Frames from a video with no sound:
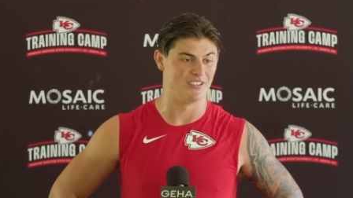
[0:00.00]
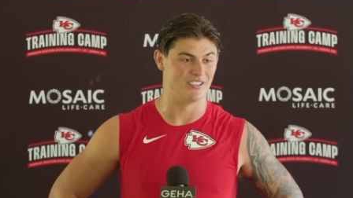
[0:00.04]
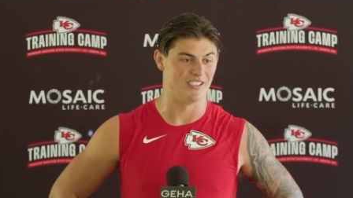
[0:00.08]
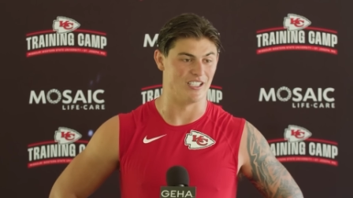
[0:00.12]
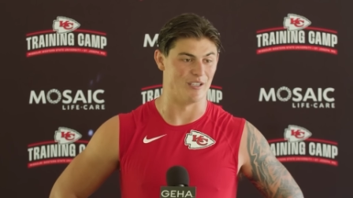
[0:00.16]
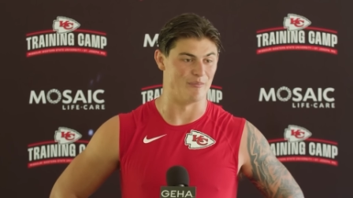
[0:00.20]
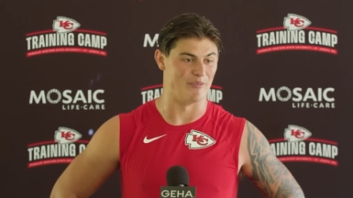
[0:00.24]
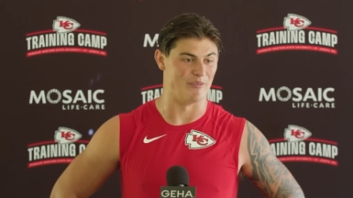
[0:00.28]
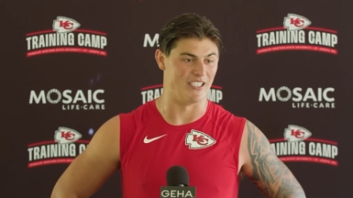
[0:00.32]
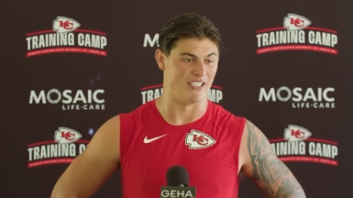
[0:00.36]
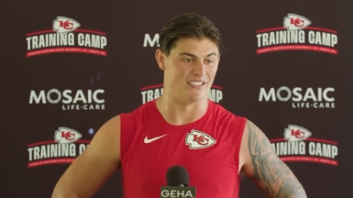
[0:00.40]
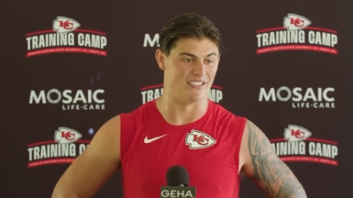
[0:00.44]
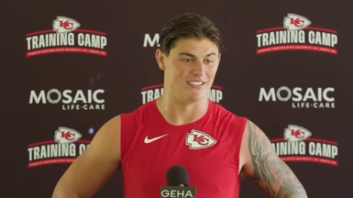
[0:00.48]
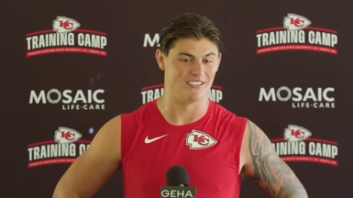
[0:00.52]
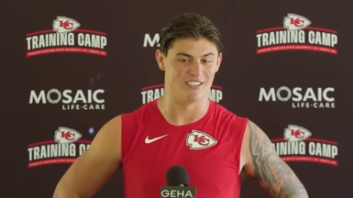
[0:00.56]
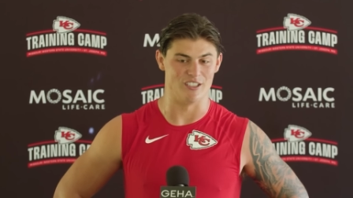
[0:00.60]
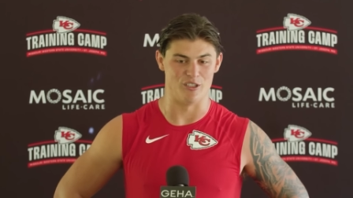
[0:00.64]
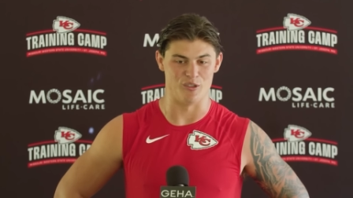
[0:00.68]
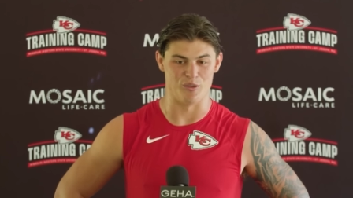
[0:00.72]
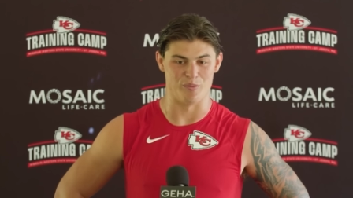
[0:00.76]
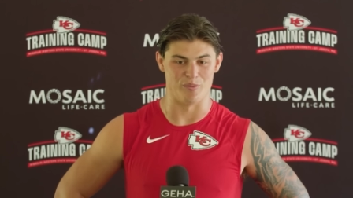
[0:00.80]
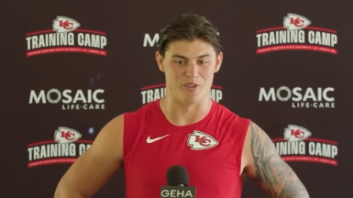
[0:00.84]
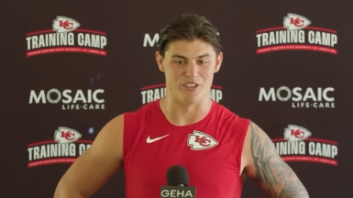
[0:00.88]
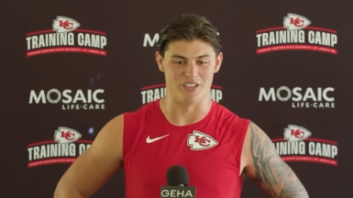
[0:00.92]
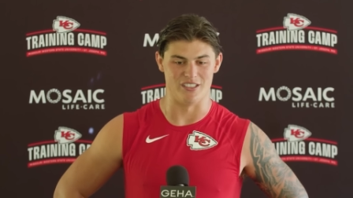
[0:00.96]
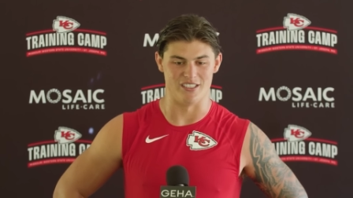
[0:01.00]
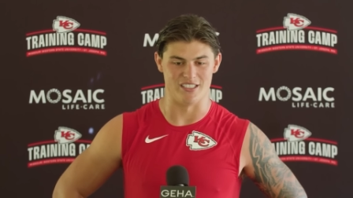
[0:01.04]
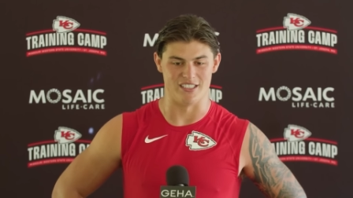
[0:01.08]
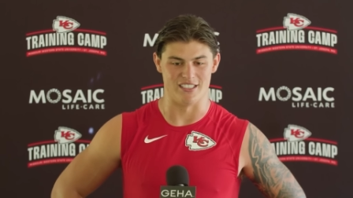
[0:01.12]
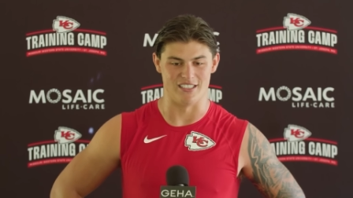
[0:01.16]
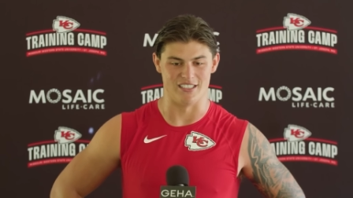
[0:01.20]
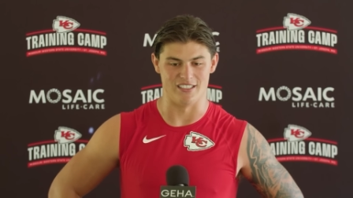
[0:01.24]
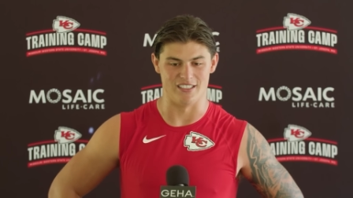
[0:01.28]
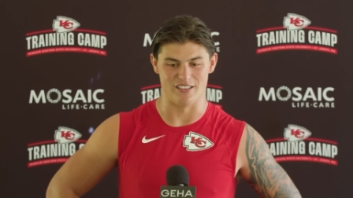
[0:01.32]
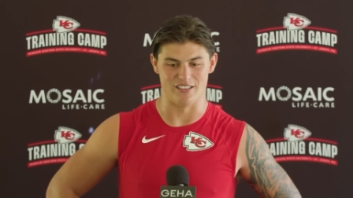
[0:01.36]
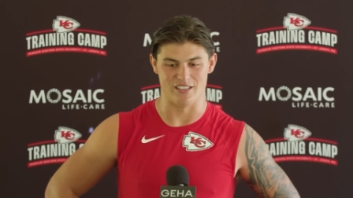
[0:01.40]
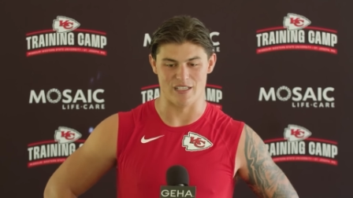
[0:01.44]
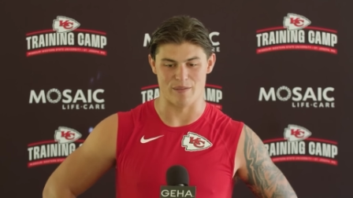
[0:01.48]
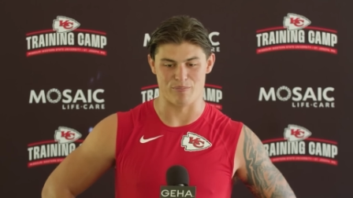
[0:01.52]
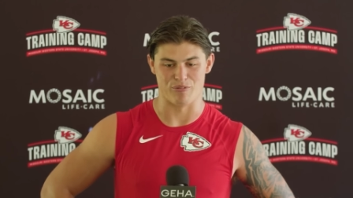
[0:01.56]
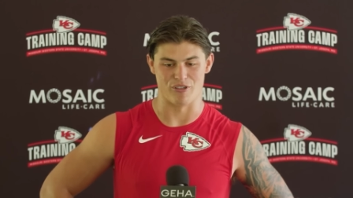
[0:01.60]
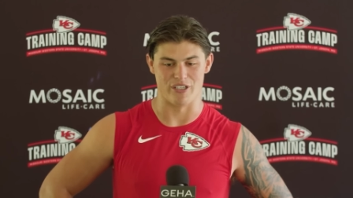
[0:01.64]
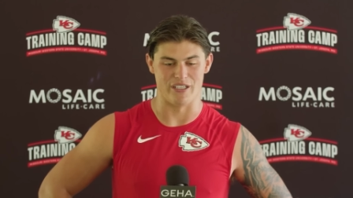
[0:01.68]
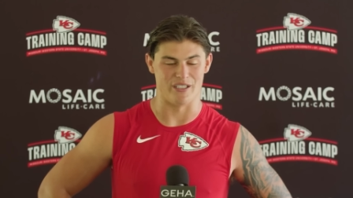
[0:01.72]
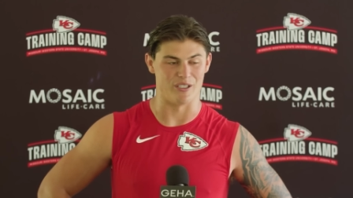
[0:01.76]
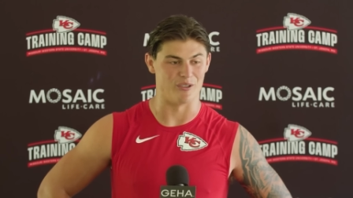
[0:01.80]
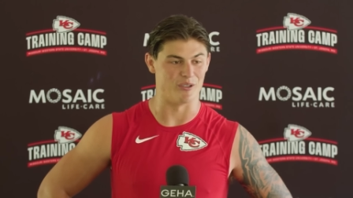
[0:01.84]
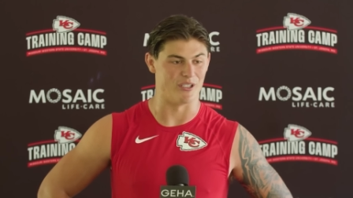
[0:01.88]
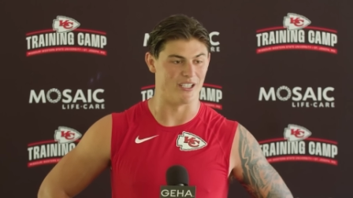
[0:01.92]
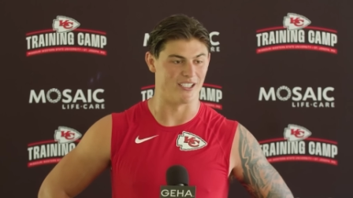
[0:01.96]
I mean, those boys are they're pretty
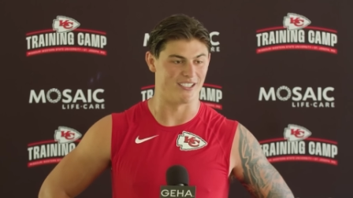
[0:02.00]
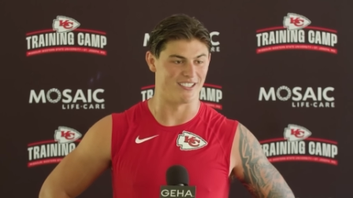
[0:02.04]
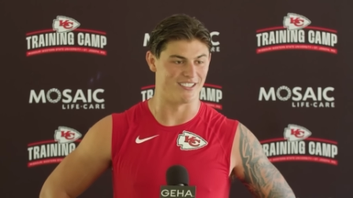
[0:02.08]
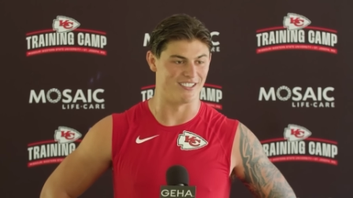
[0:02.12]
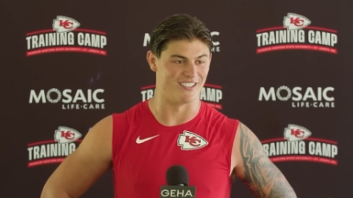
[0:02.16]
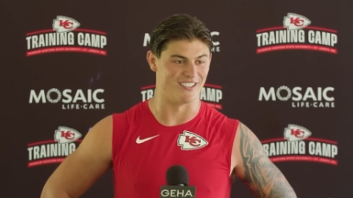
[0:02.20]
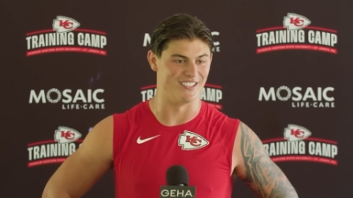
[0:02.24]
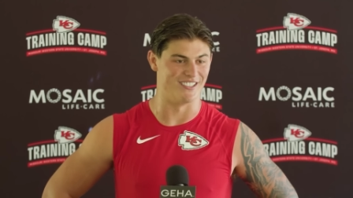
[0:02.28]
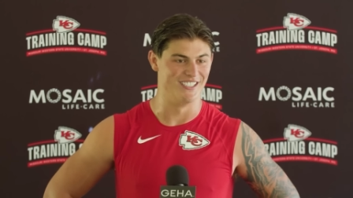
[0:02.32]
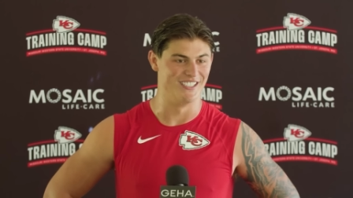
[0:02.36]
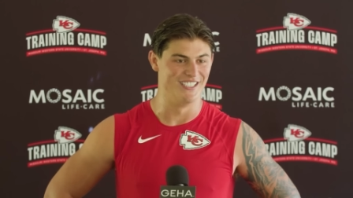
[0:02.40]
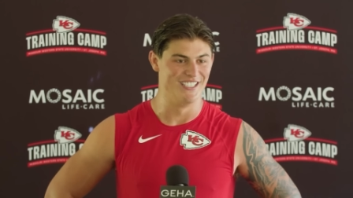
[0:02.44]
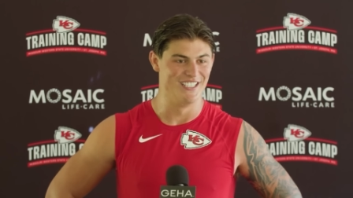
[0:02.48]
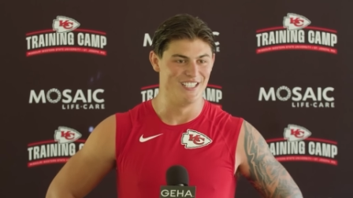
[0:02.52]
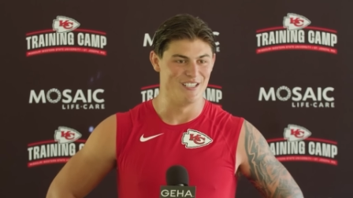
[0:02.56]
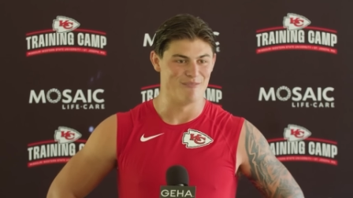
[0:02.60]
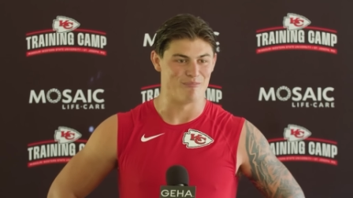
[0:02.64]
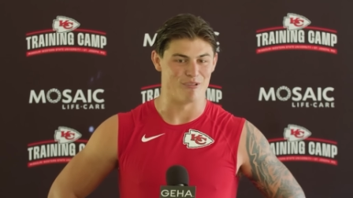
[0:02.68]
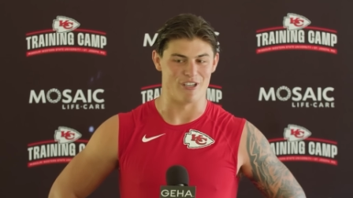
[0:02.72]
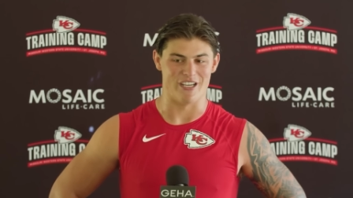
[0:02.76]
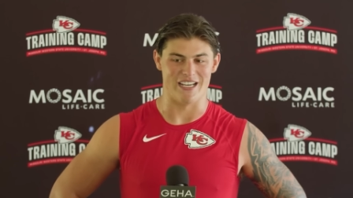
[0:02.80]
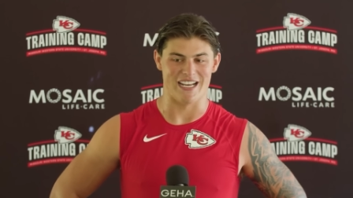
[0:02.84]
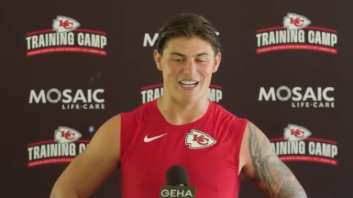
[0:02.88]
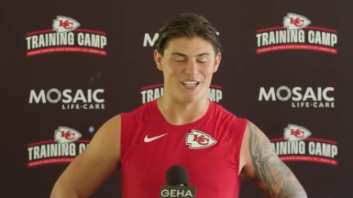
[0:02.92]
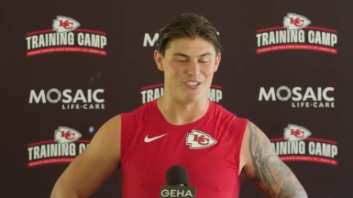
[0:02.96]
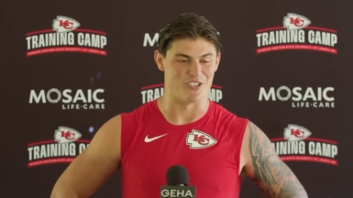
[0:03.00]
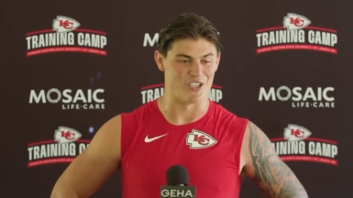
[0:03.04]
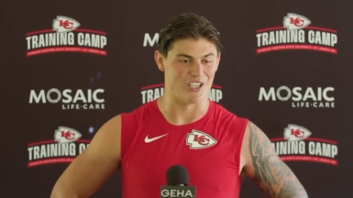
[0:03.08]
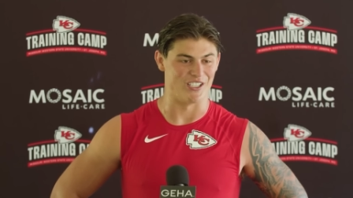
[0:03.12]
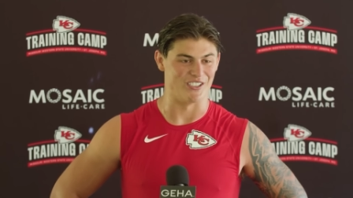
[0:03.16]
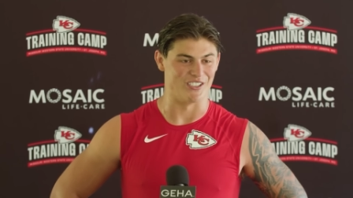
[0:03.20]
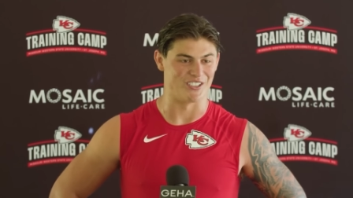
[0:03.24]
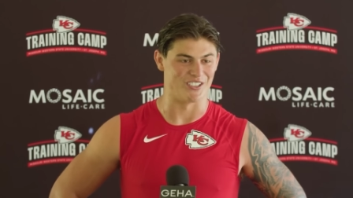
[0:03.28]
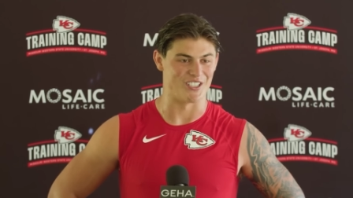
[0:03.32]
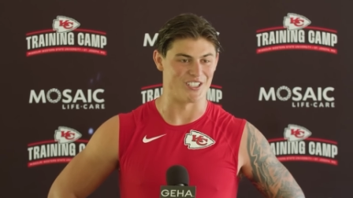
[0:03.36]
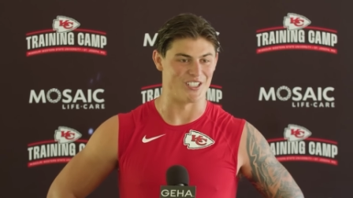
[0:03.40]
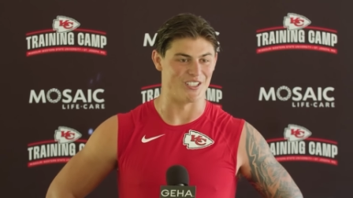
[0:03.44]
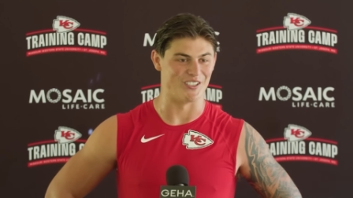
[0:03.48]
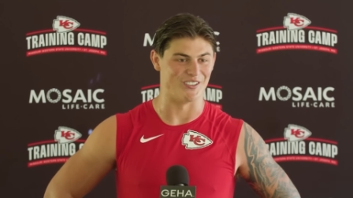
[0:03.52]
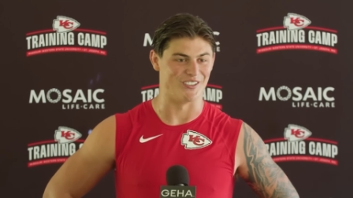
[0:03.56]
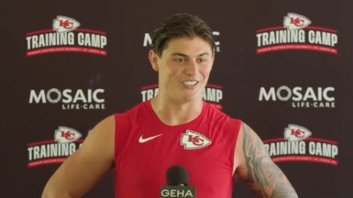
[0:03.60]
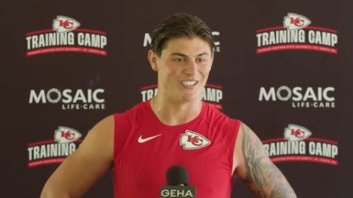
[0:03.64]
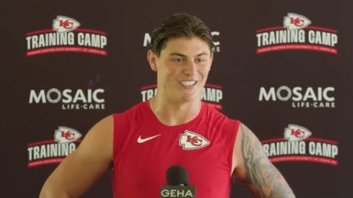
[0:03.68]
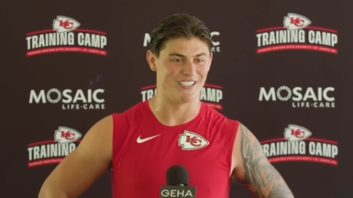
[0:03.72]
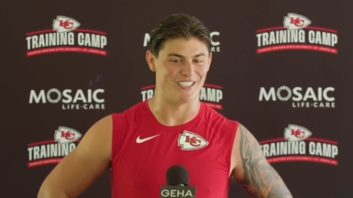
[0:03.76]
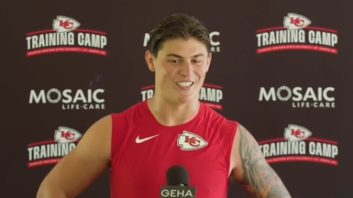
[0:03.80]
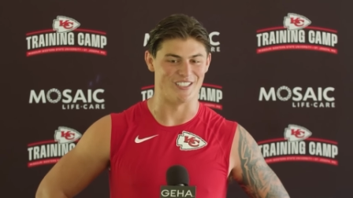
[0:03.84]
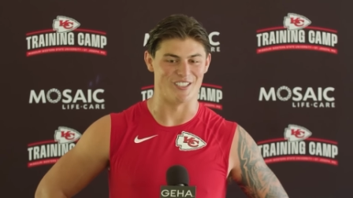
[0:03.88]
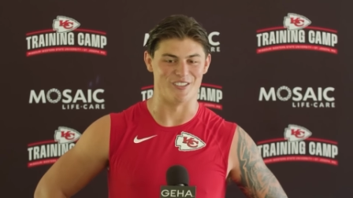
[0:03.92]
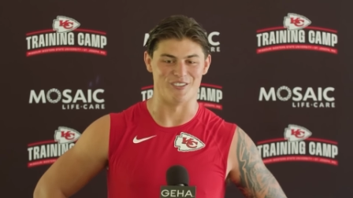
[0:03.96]
quick and pretty agile. So
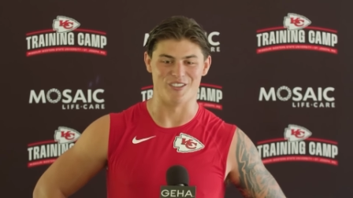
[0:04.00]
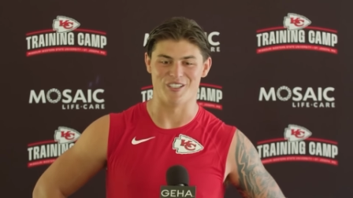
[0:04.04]
you know,